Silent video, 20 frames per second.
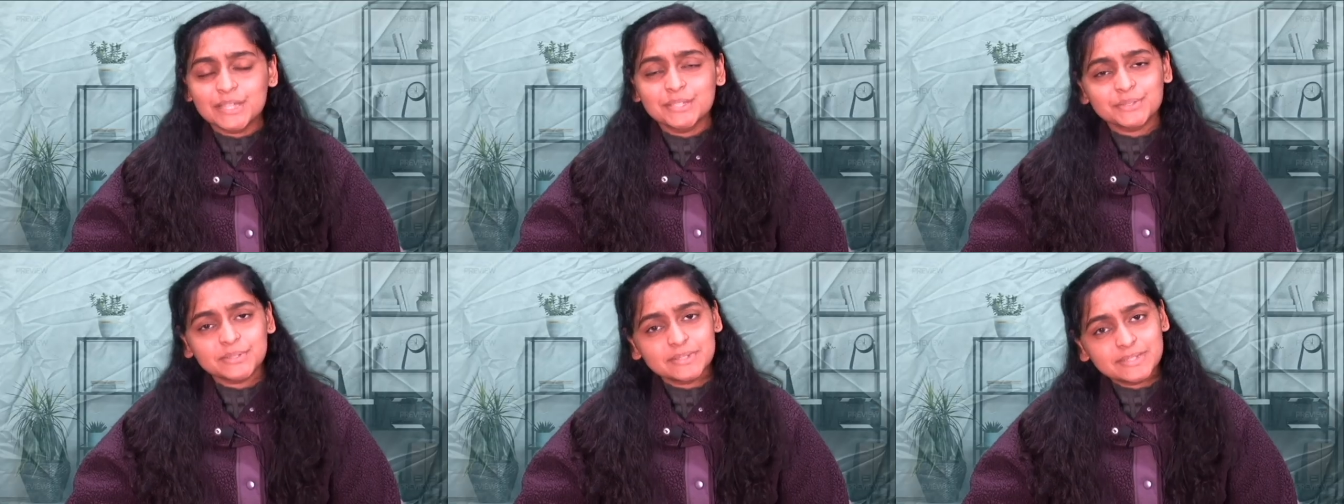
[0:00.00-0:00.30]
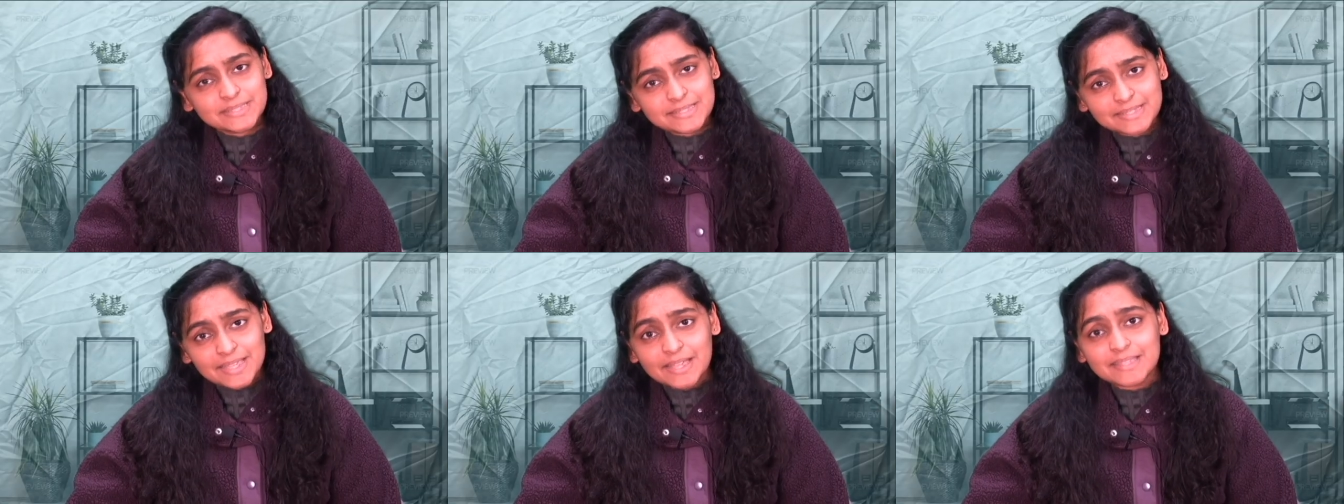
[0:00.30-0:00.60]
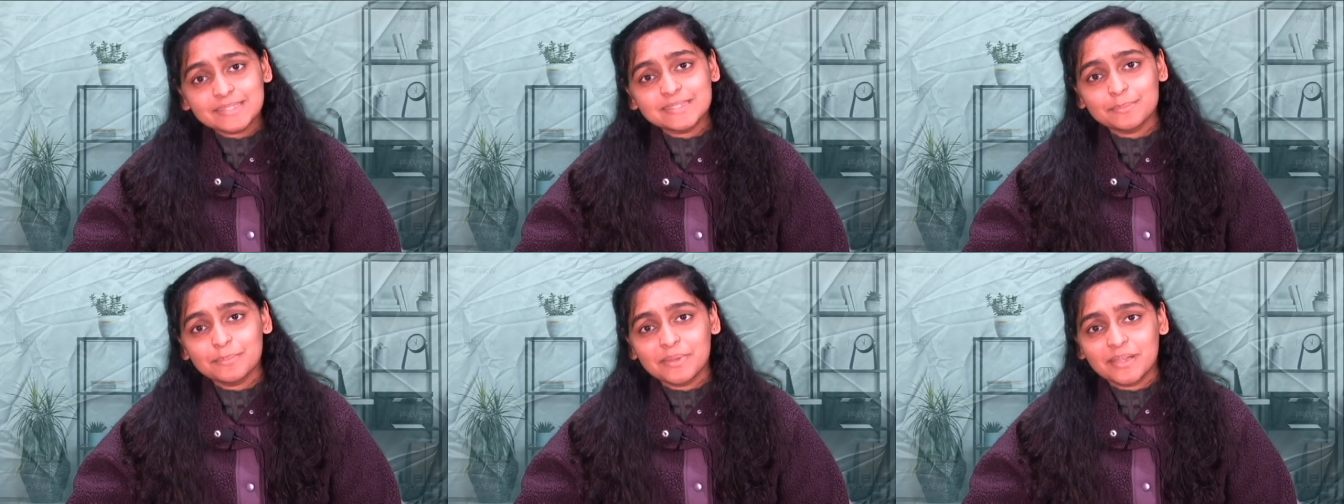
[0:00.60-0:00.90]
To
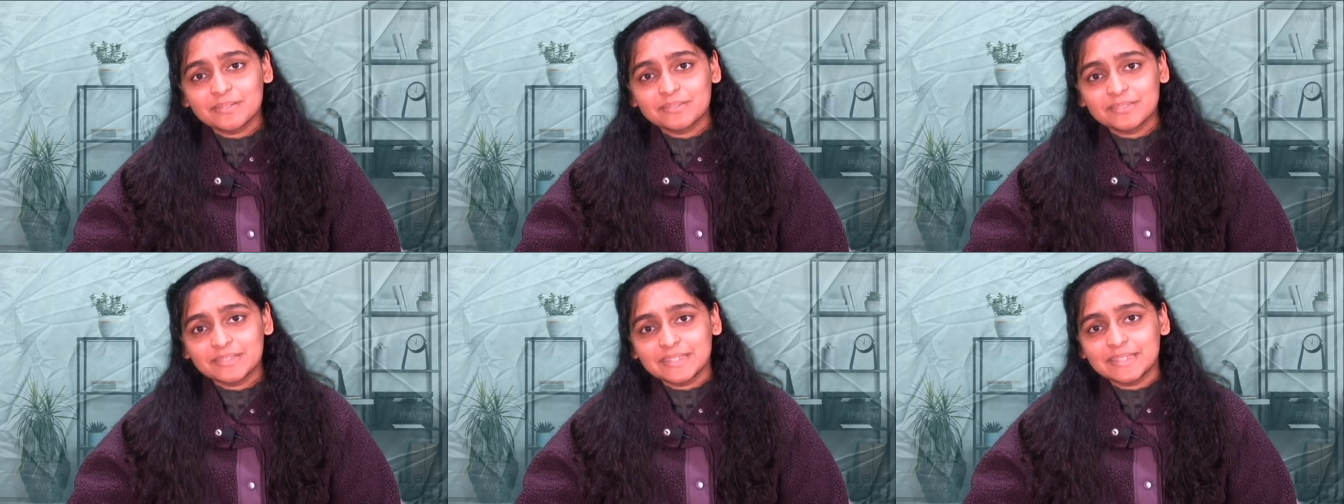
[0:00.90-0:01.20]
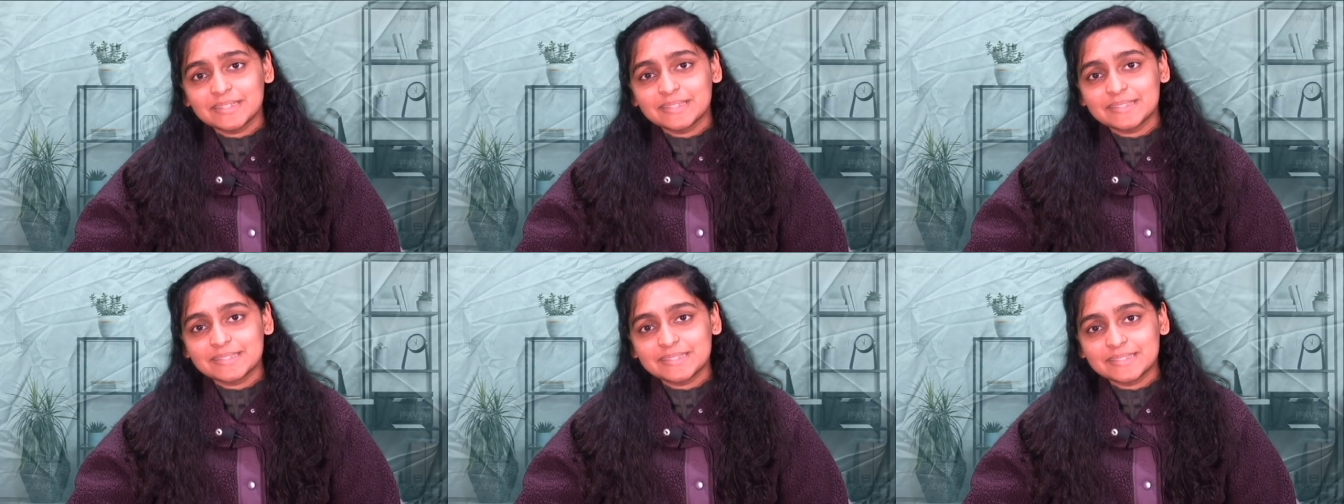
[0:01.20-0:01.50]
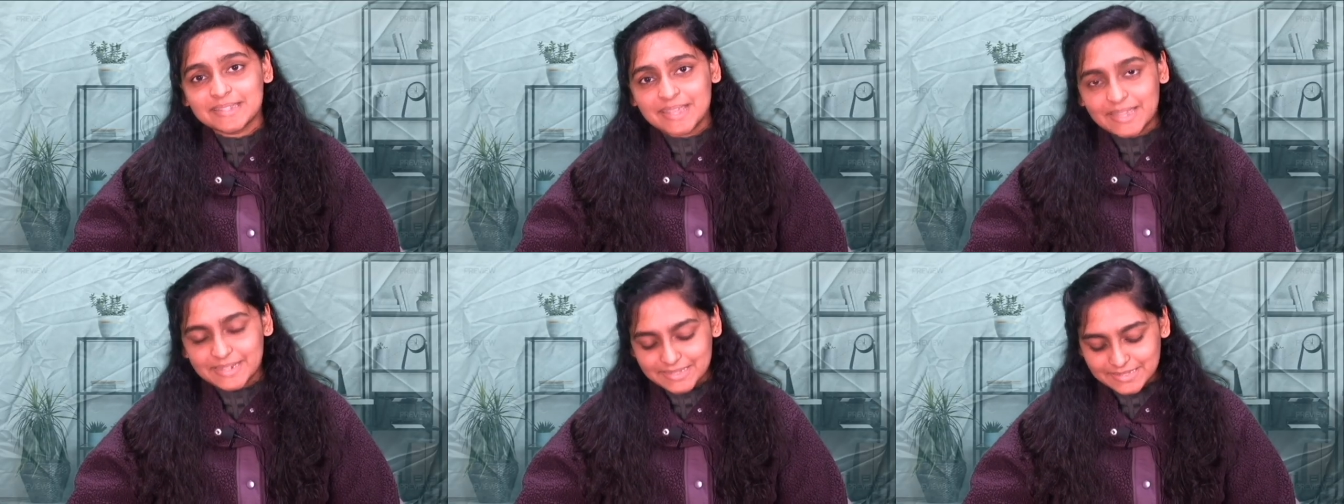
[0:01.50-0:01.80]
discuss about these
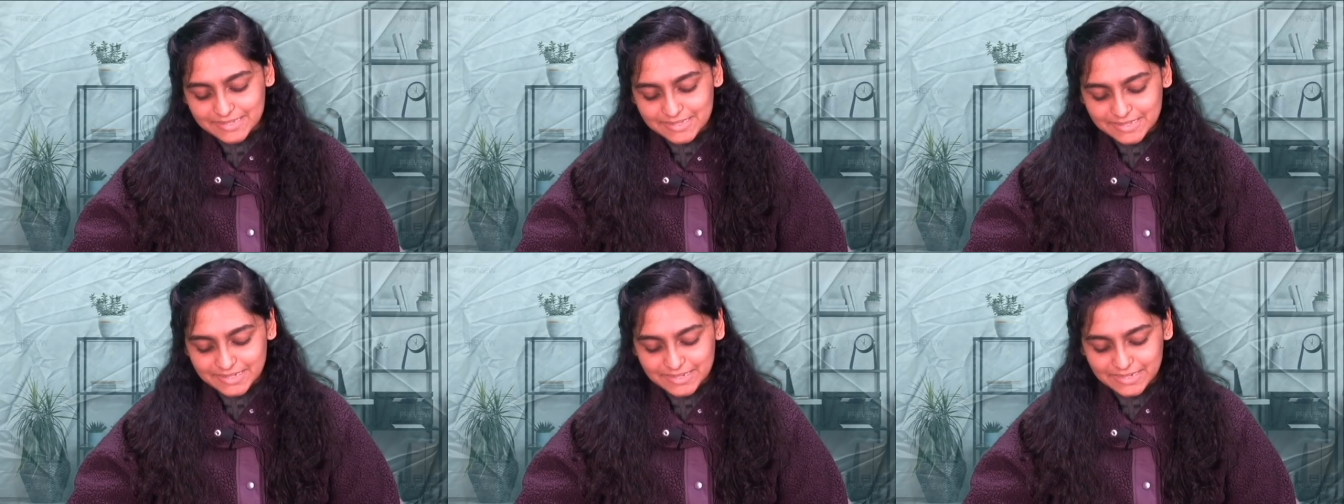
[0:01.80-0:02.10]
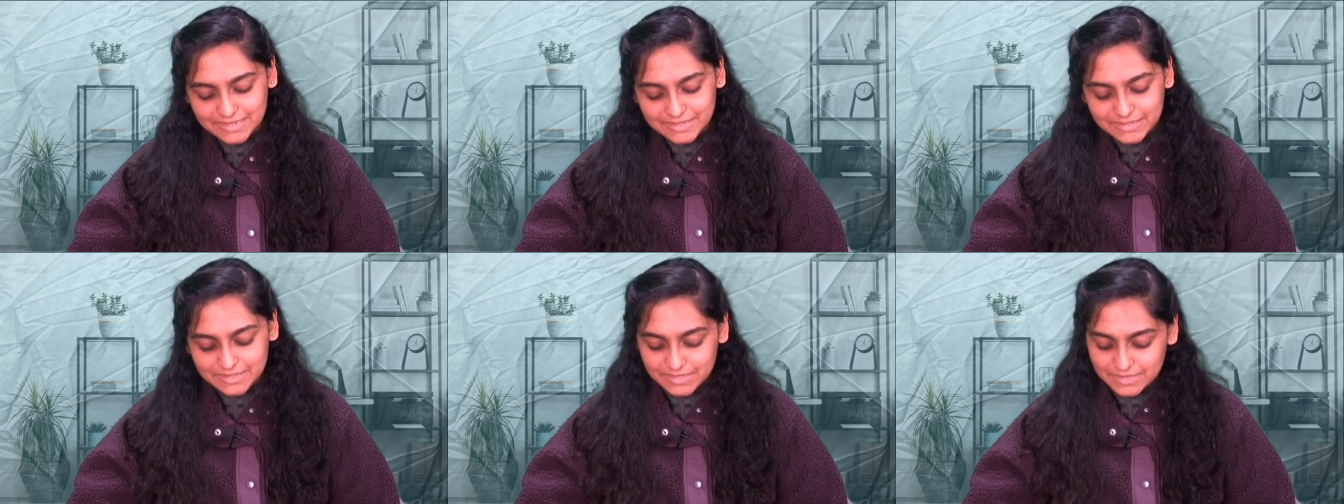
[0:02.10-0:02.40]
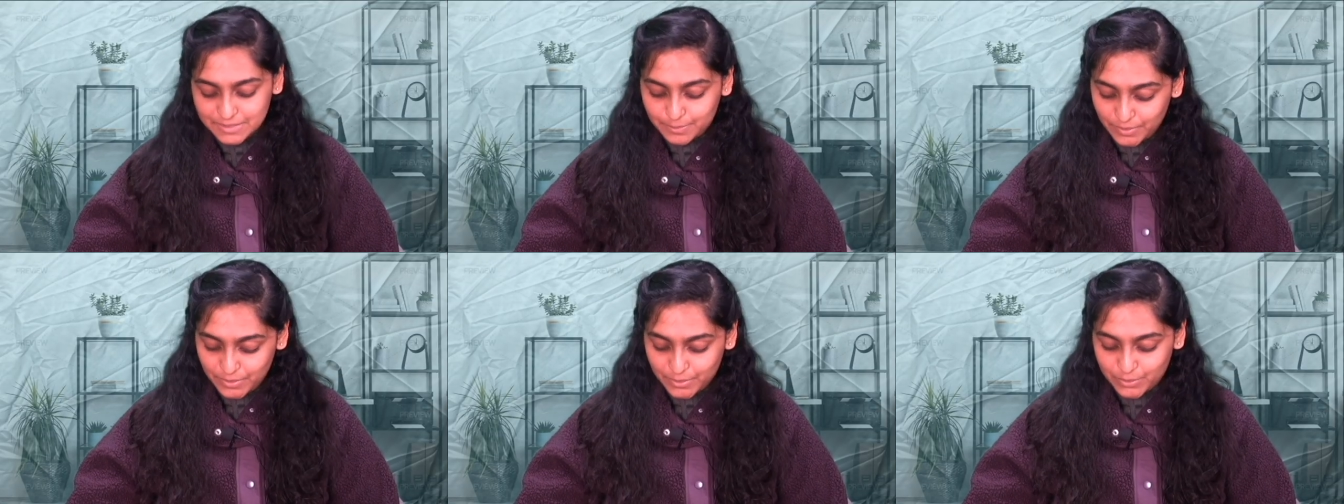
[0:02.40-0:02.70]
tenancy
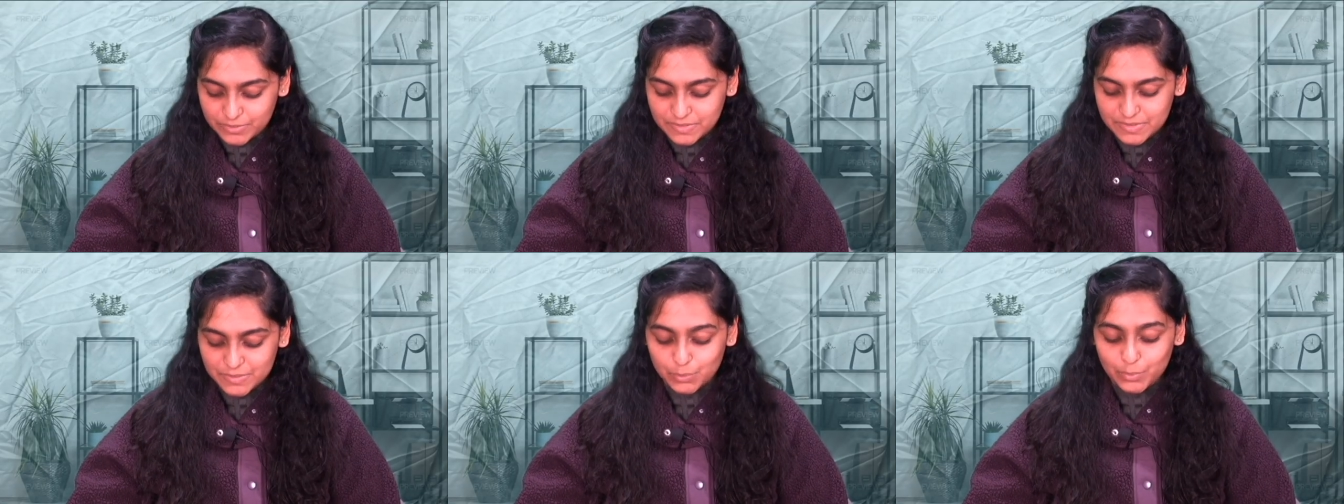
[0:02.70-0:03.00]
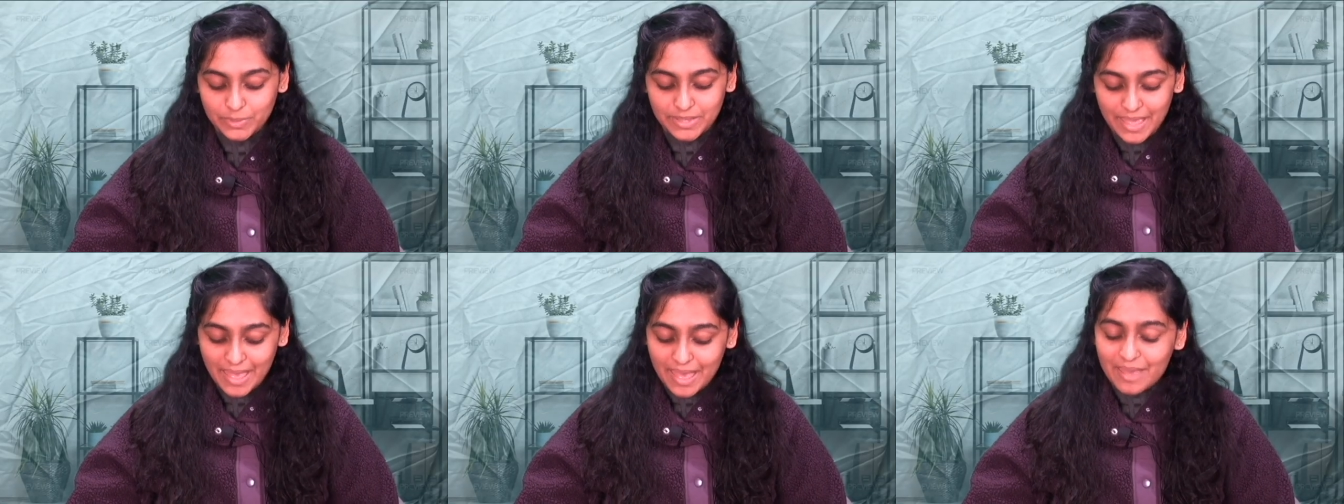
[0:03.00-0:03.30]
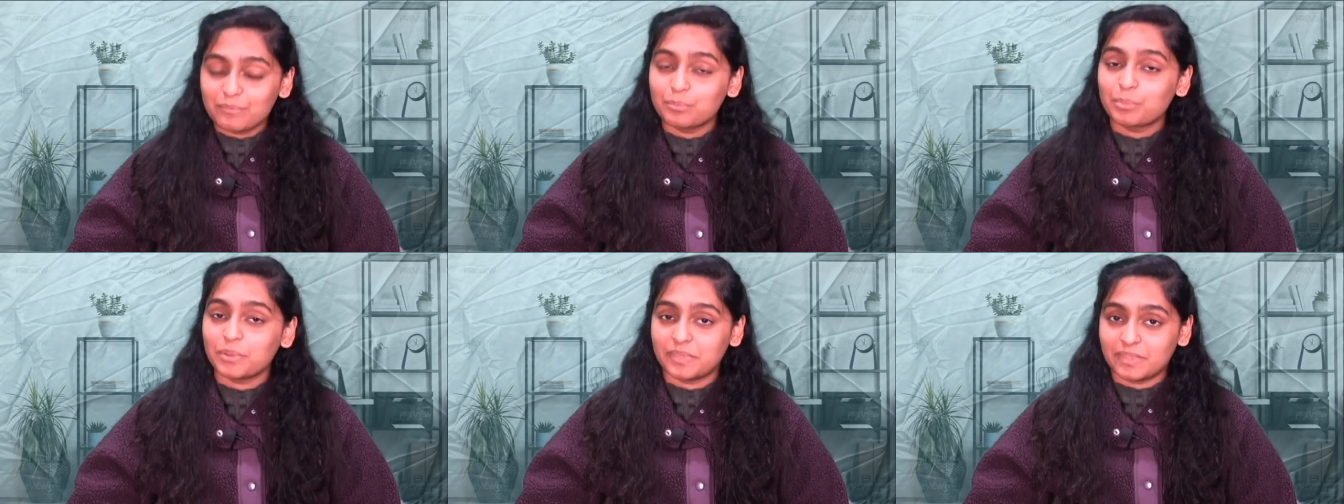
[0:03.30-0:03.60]
disputes, we
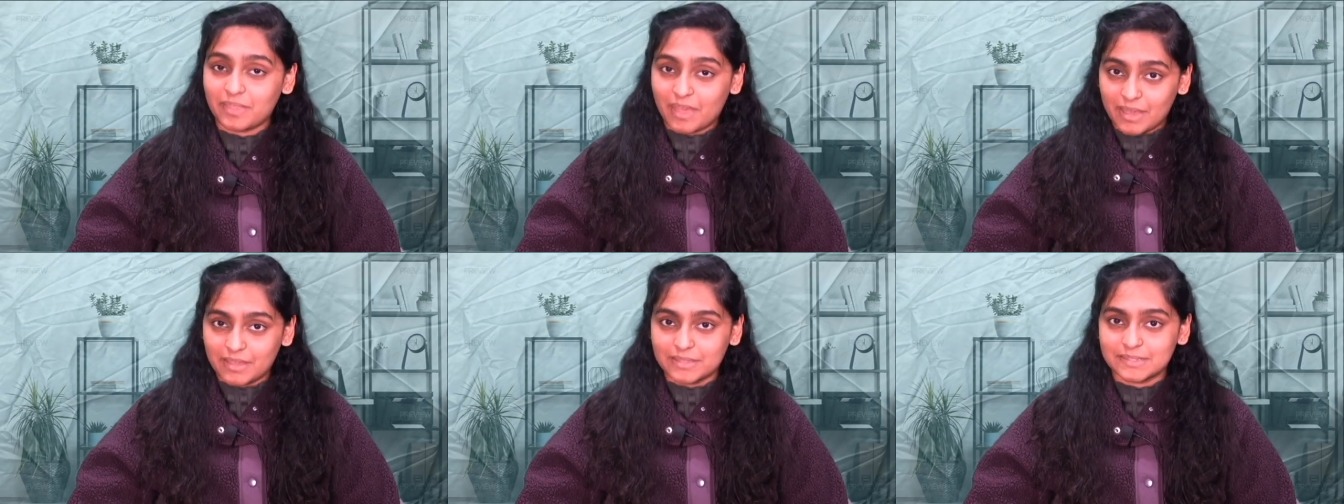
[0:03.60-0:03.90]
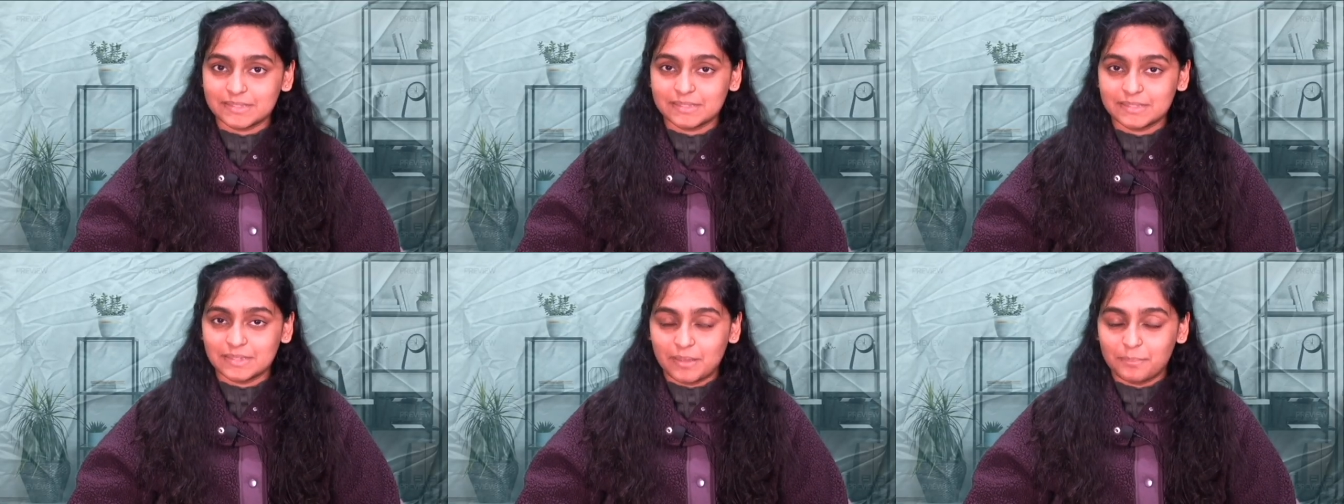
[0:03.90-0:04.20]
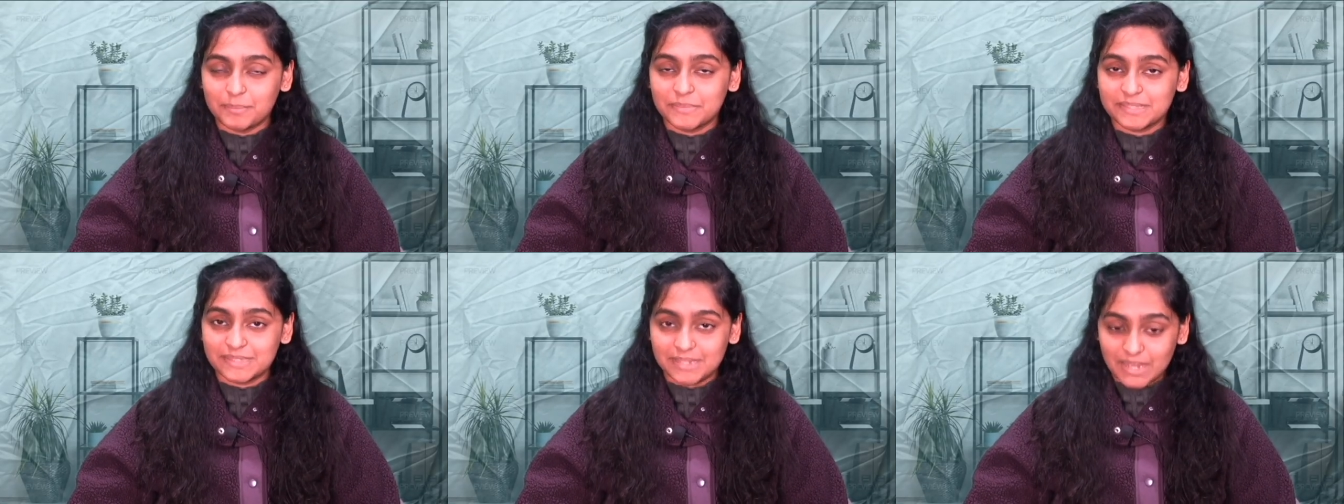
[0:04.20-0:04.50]
have with us
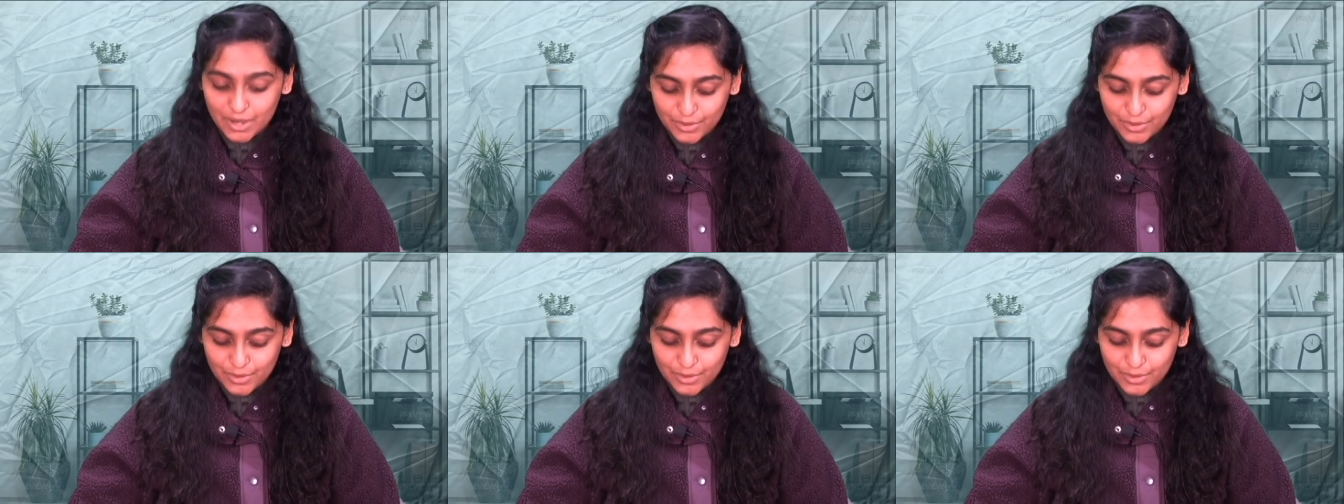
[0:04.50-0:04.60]
Mr.